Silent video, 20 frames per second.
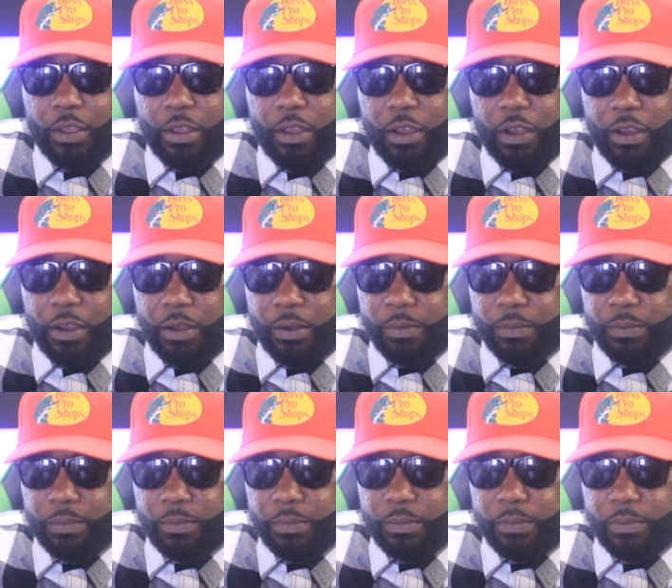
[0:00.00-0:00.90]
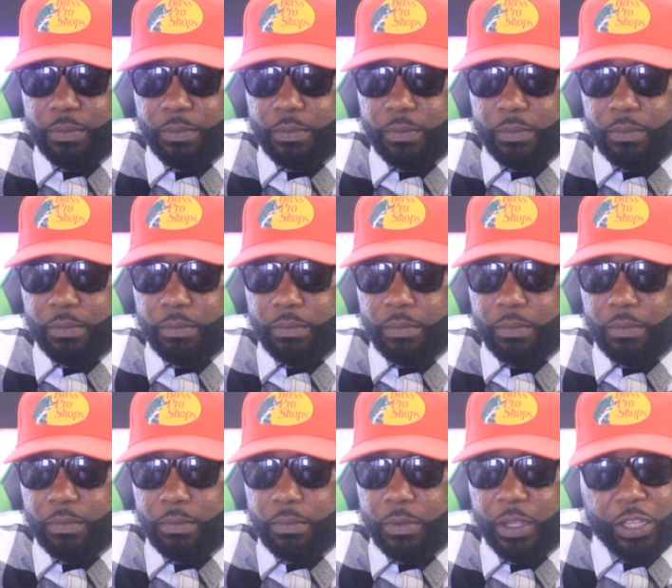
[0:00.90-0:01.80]
Um,
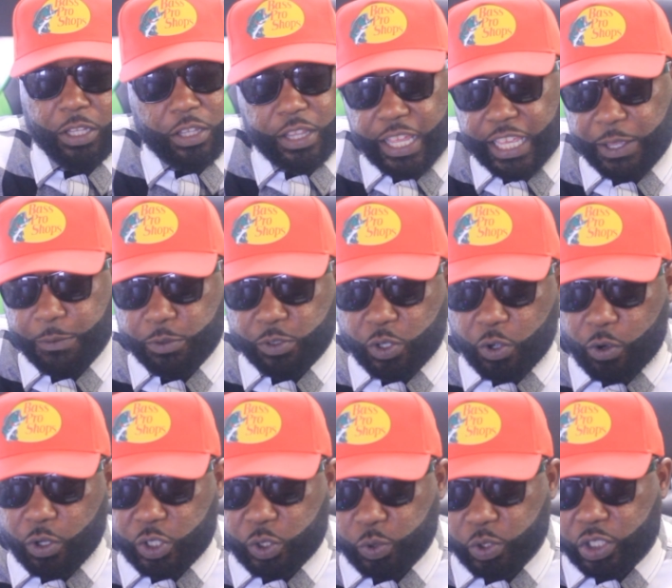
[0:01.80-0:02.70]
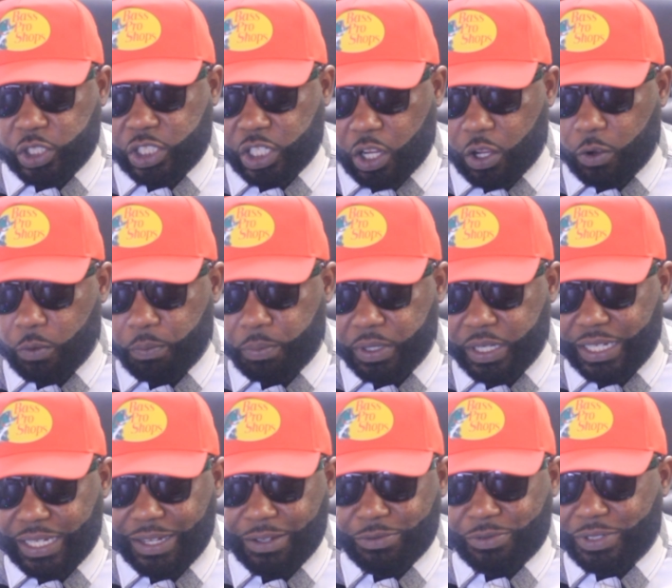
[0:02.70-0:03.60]
it looked like he was going to a show, but
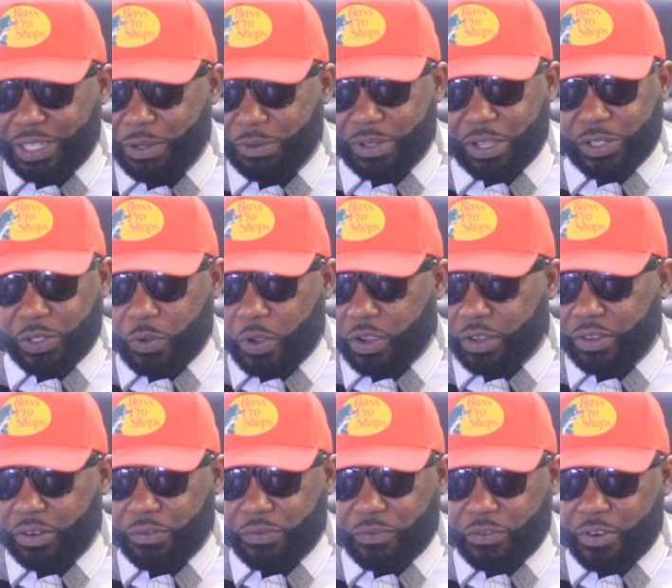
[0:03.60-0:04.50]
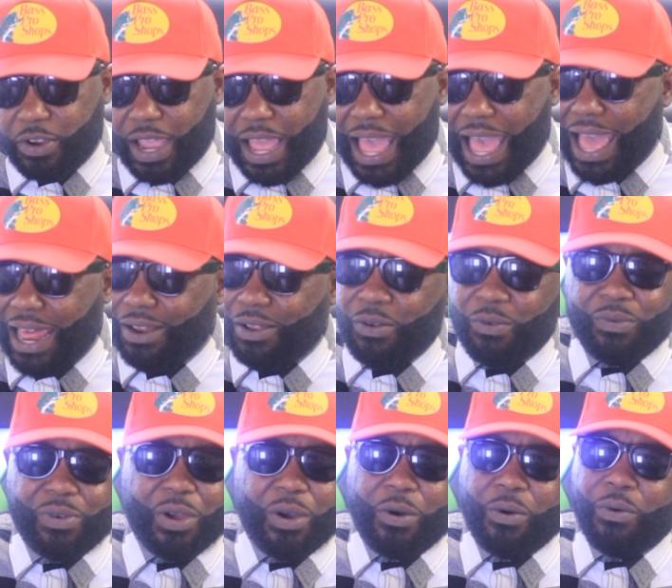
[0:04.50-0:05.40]
it was, he was also walking in the front. I
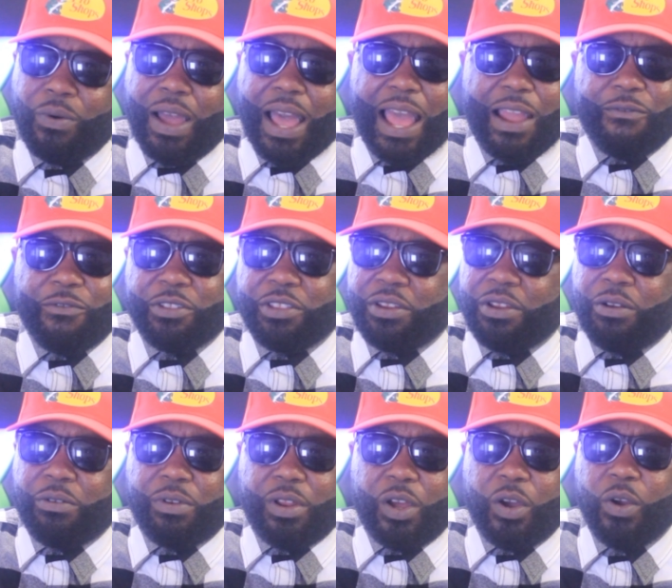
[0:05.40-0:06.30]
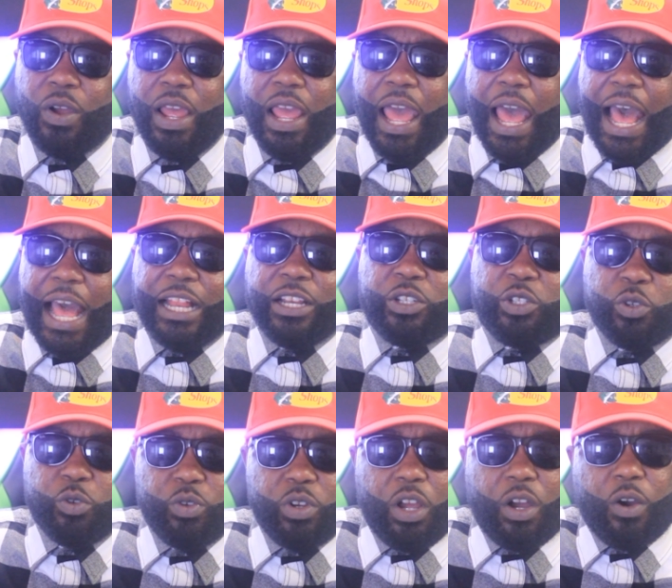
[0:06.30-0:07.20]
don't know. I really don't know. I
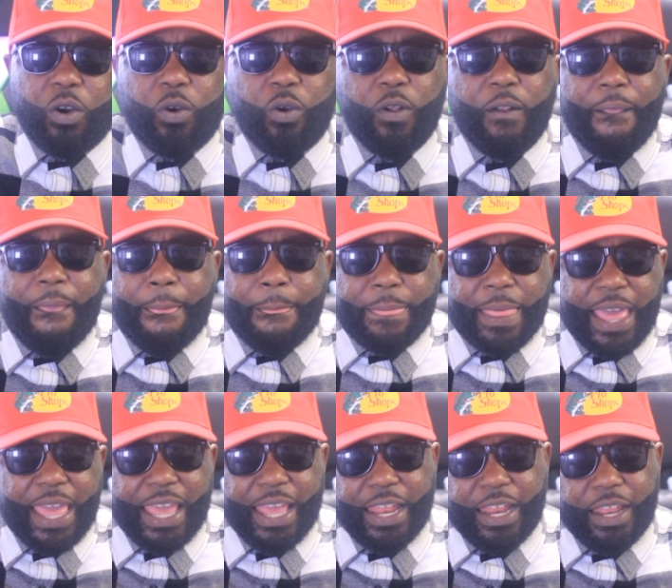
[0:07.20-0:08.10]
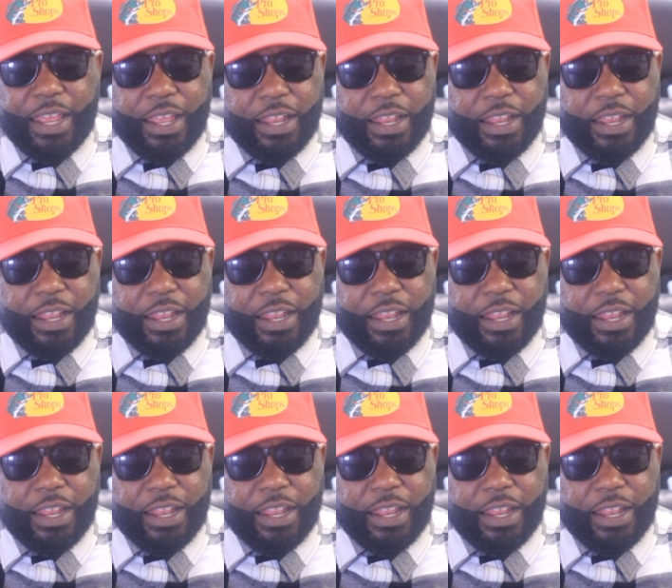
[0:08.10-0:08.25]
do know that